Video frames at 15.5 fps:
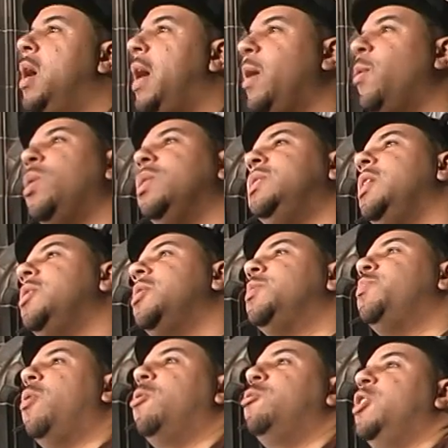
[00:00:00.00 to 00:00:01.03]
How do I take this
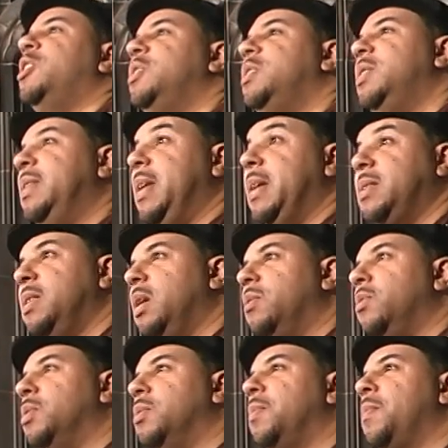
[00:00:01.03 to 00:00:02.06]
project to the next level?